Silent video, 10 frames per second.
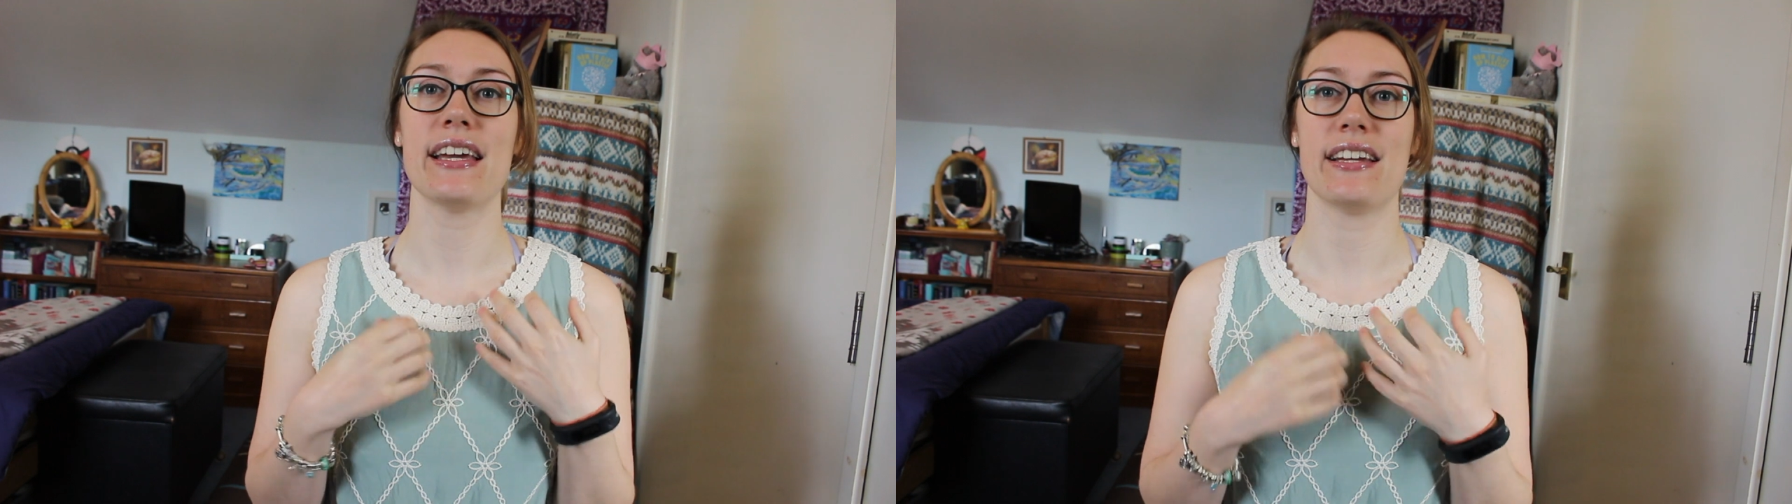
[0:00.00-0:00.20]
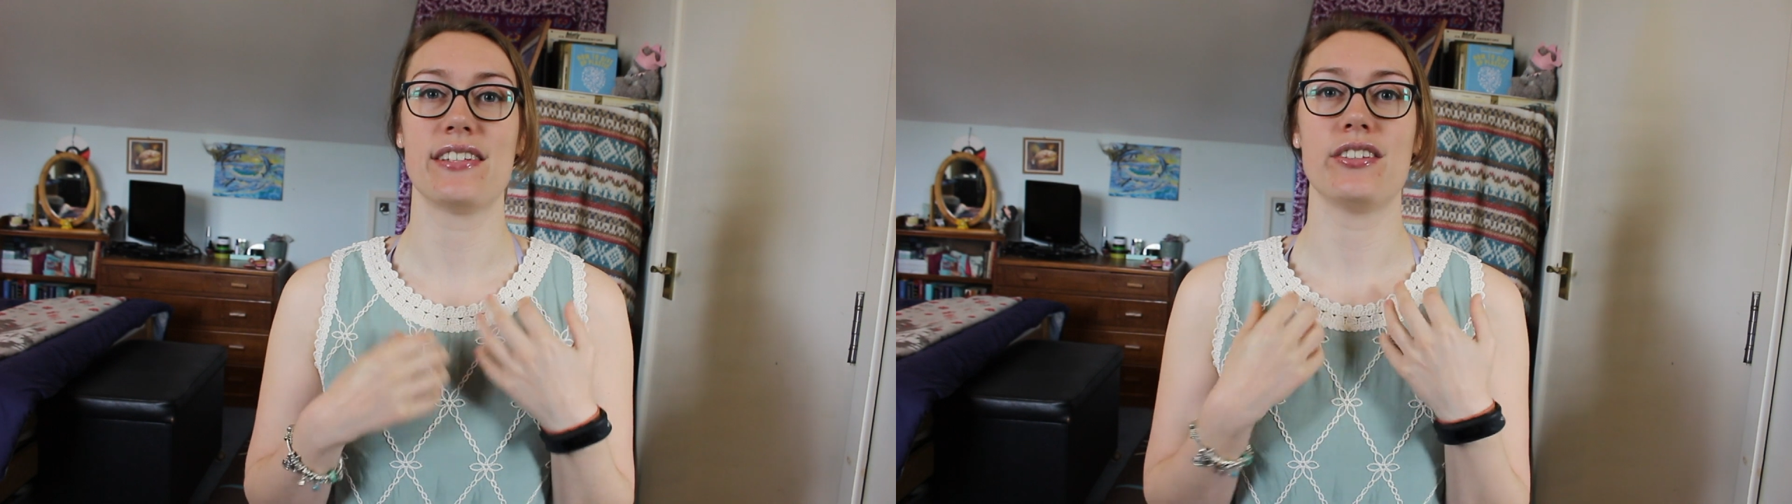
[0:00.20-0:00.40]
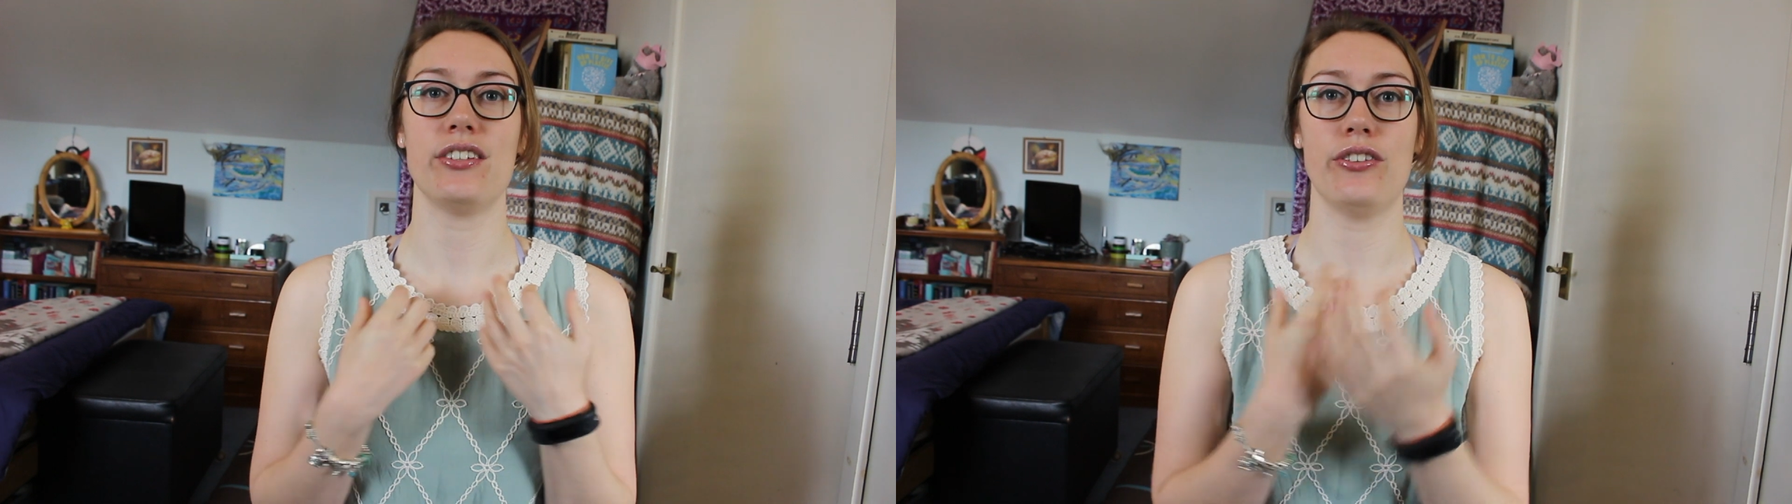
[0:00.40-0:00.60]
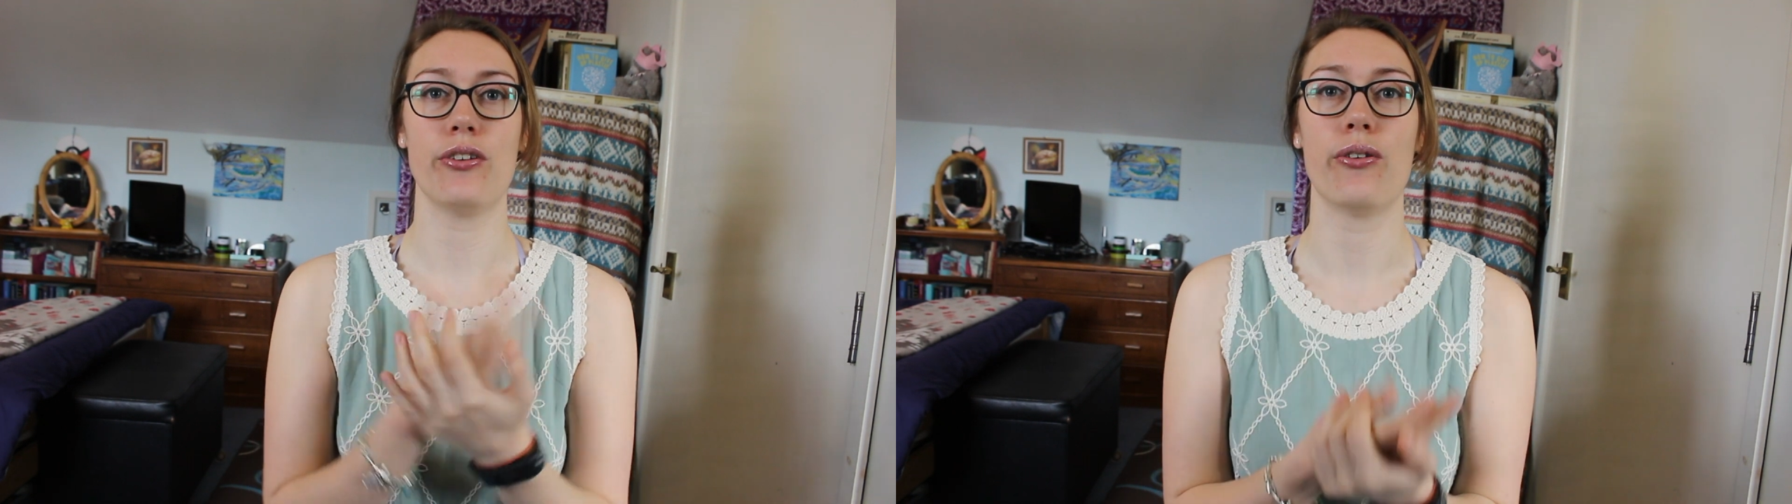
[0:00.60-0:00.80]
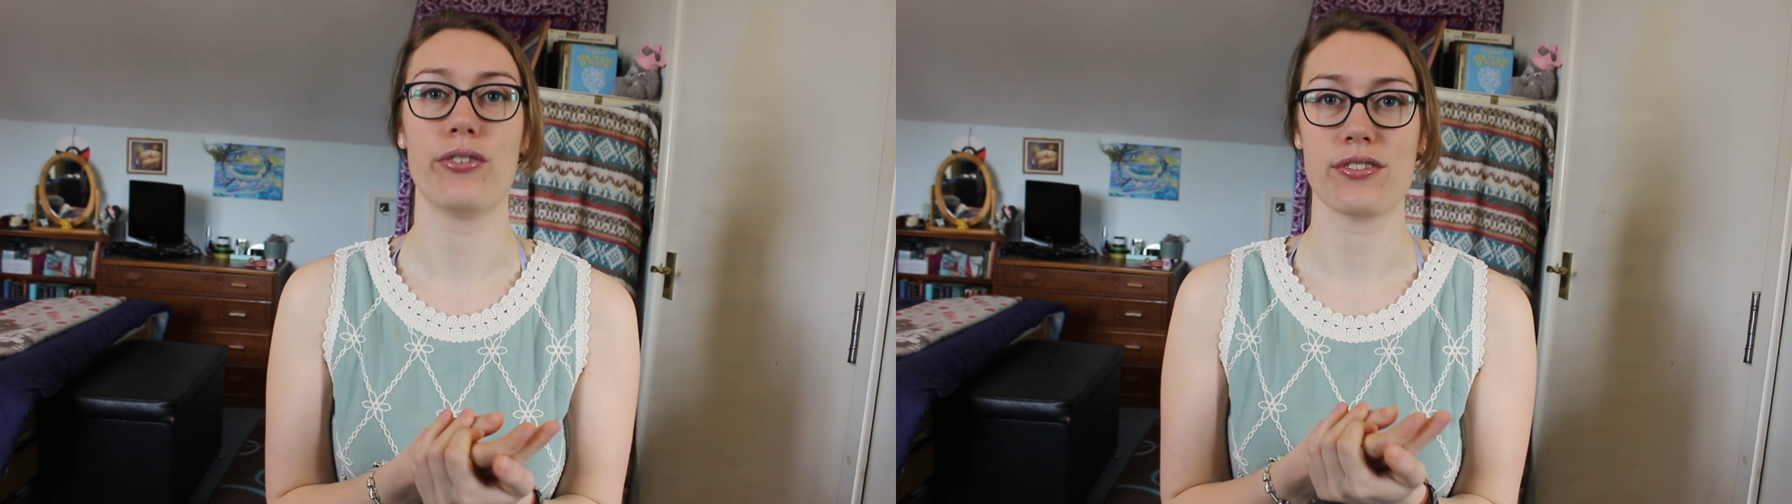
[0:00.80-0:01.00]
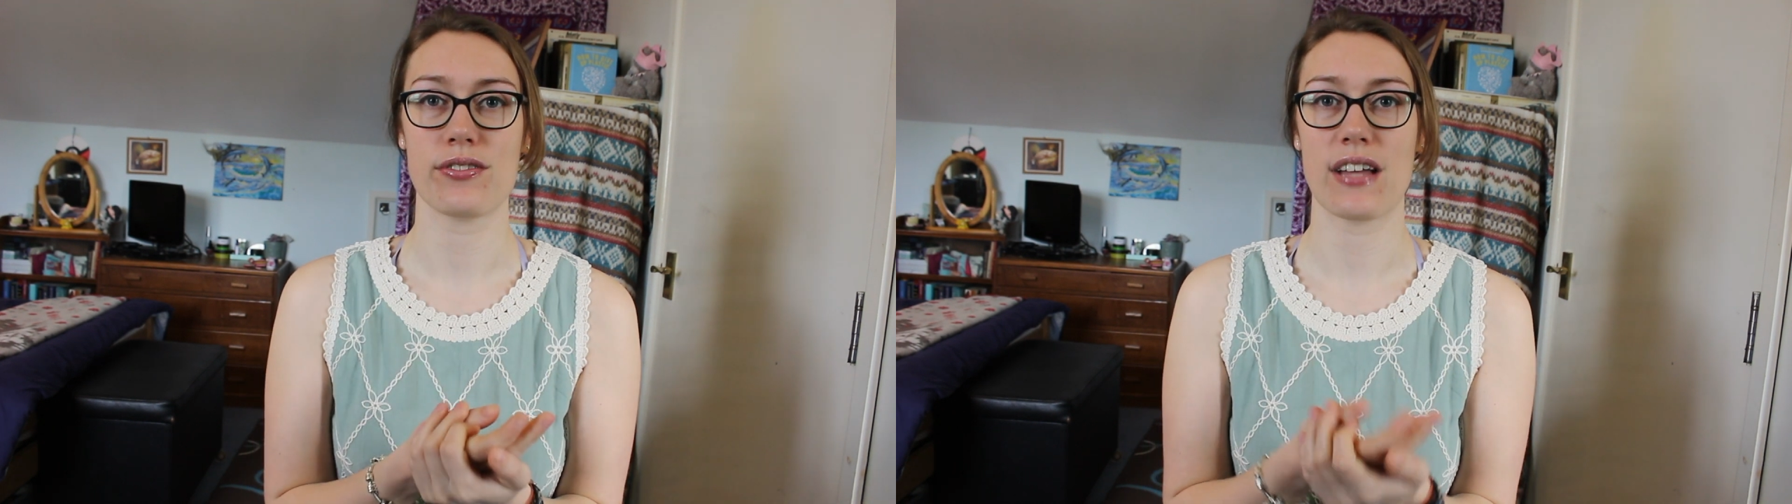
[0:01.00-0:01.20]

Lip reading: it yours,